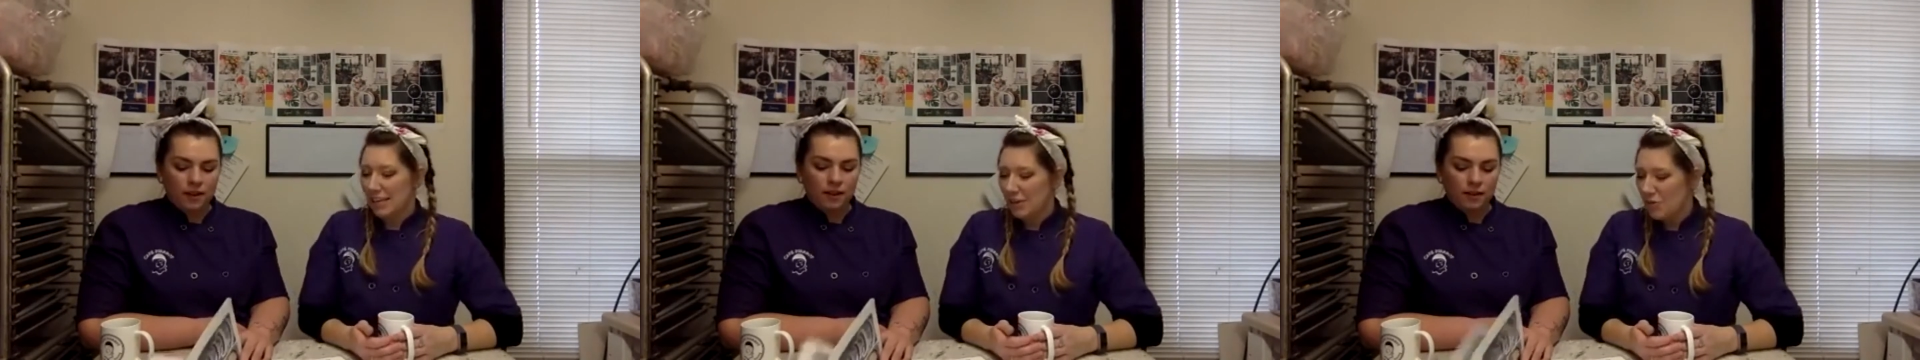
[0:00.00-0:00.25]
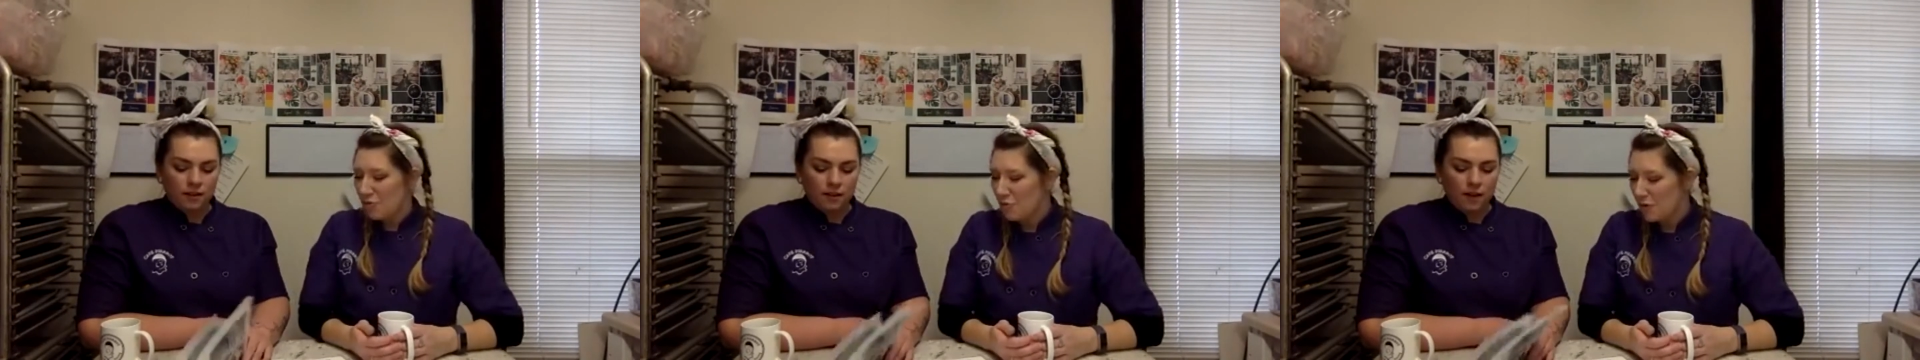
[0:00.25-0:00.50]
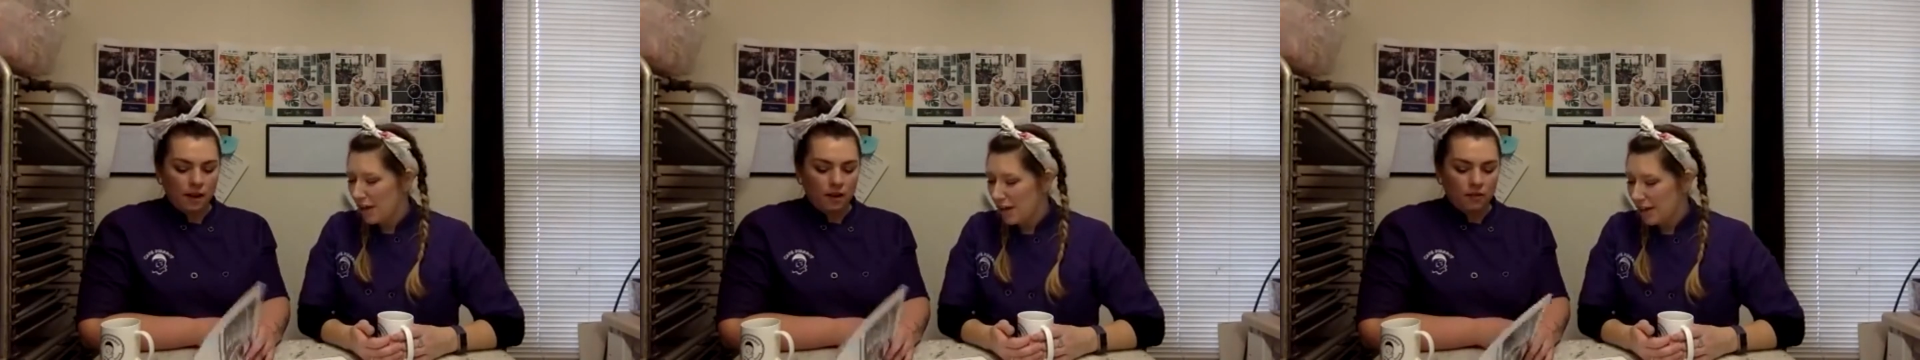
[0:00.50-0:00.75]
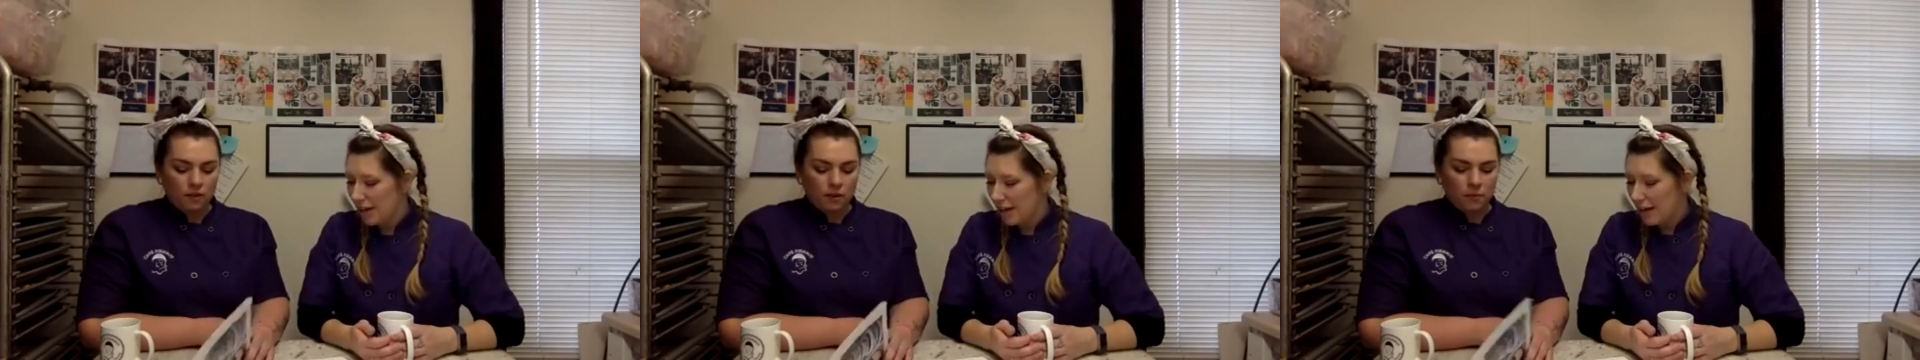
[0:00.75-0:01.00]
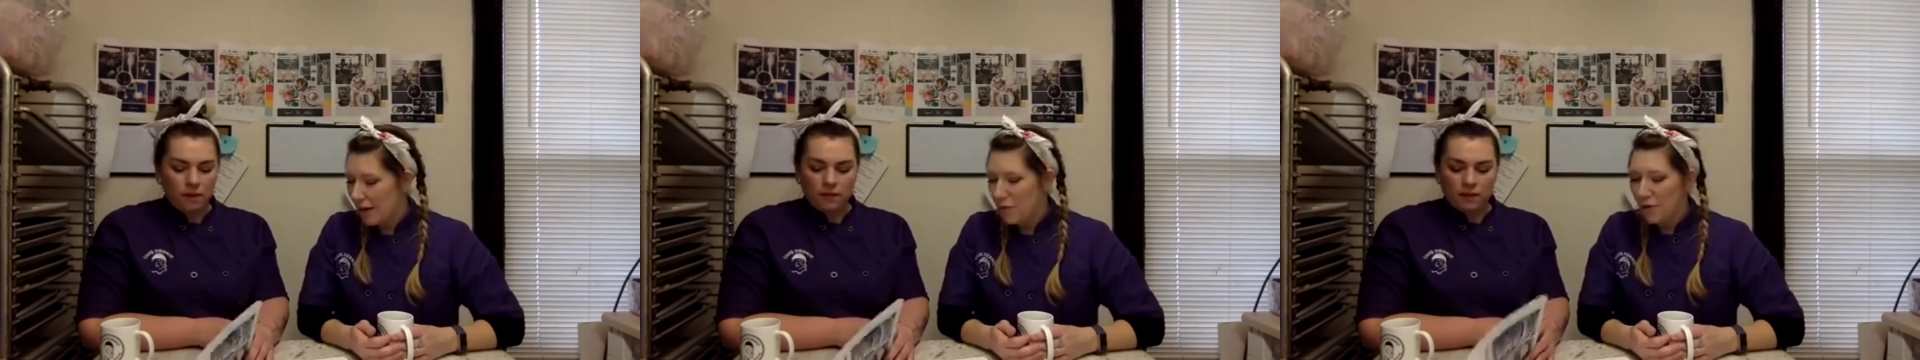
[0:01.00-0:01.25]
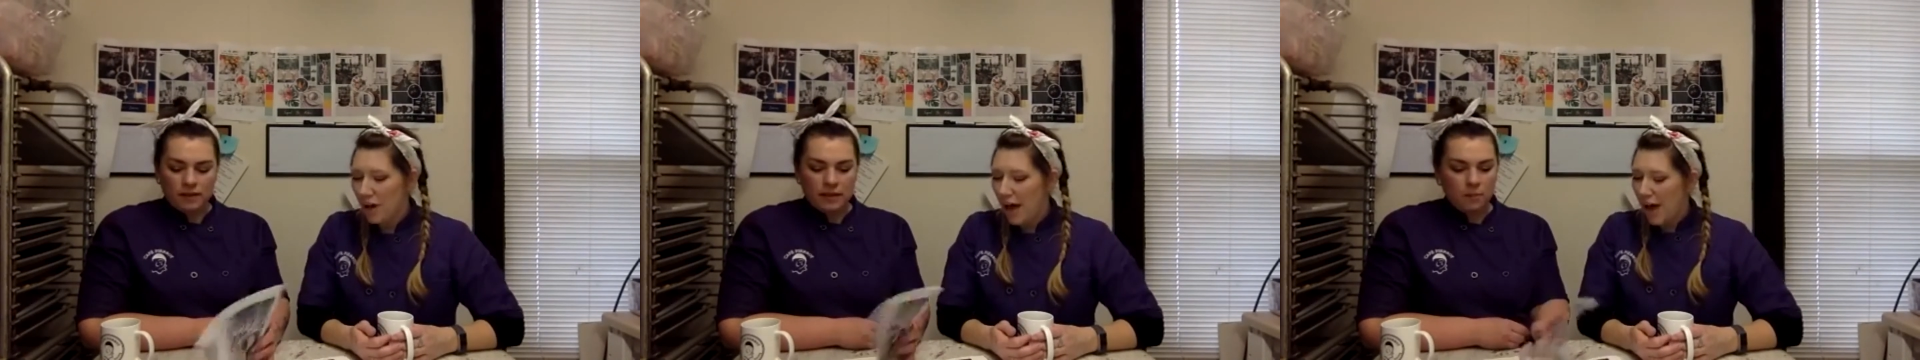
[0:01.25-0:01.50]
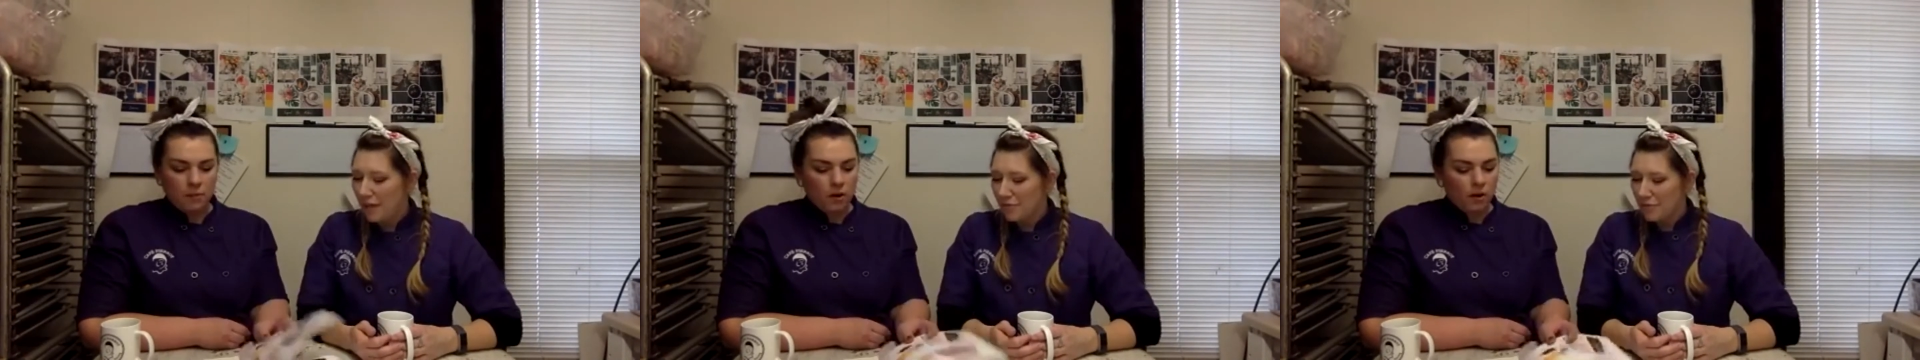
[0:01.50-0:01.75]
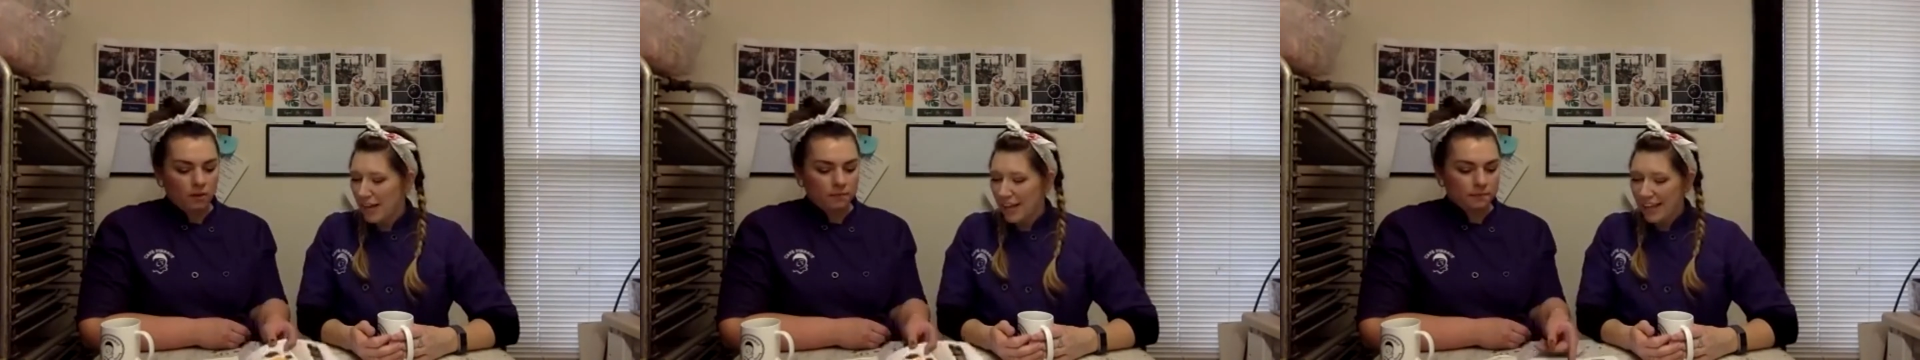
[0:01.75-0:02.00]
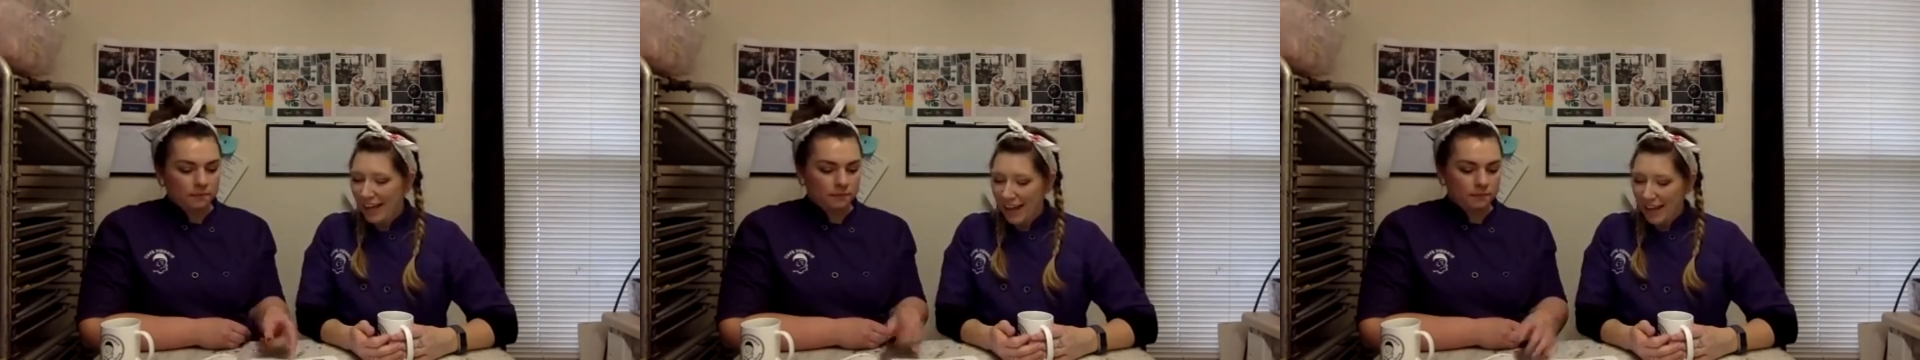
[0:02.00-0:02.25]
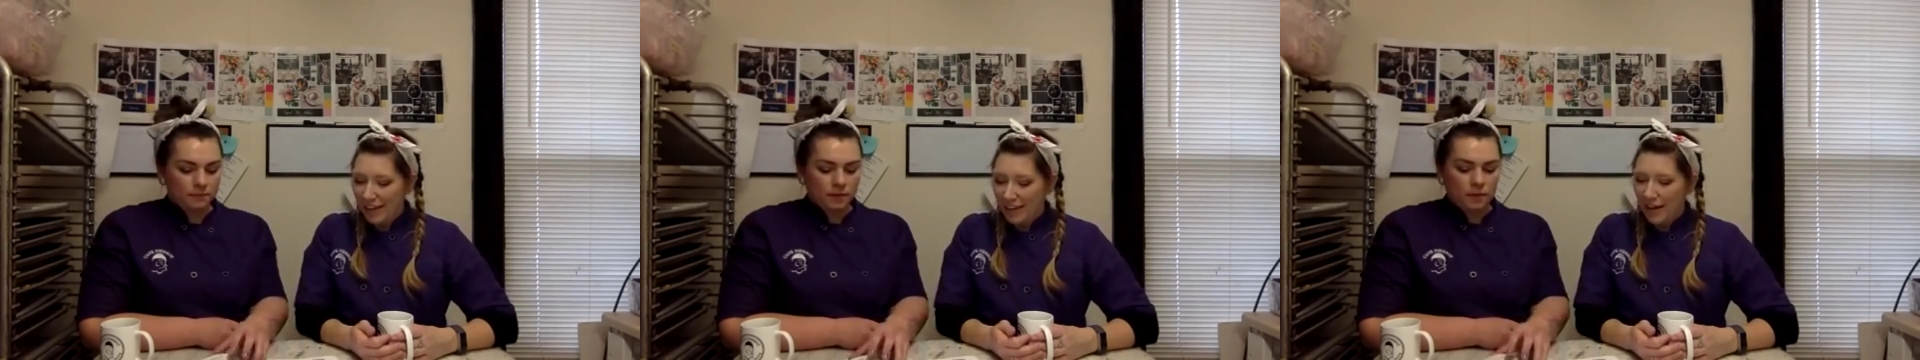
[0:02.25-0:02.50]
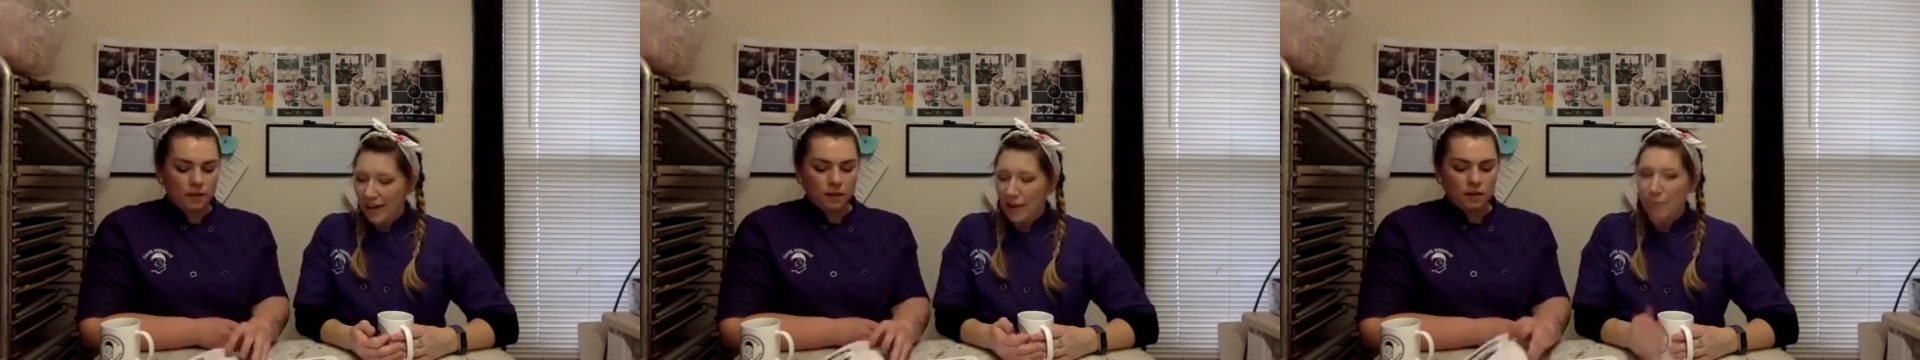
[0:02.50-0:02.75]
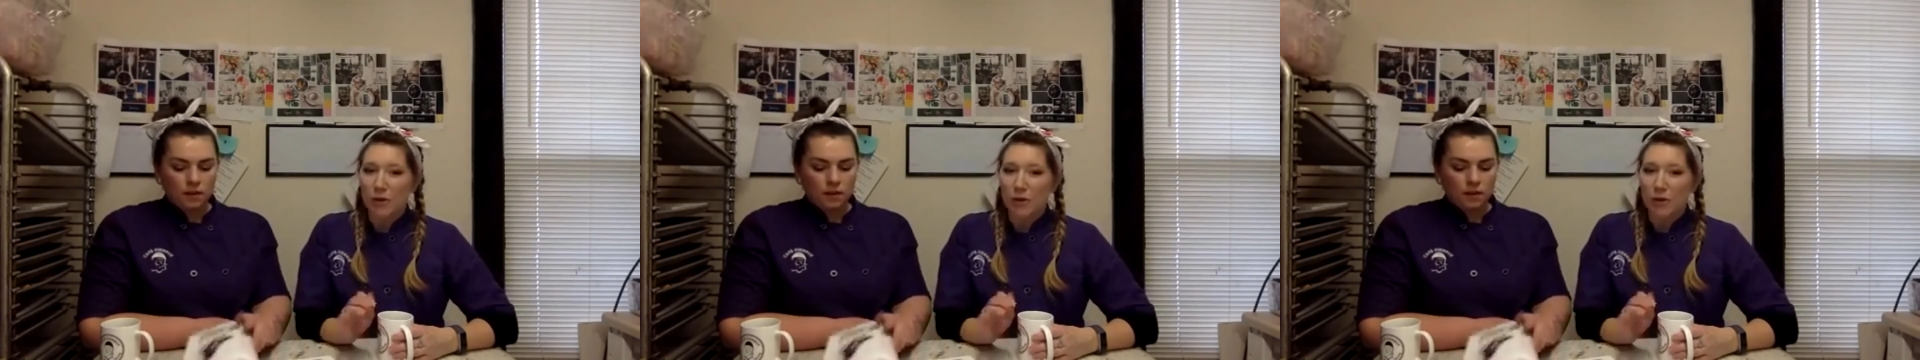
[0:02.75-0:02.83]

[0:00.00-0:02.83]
Speaker 1: in. I don't think we have. We don't example. have not yet. Uh, but no,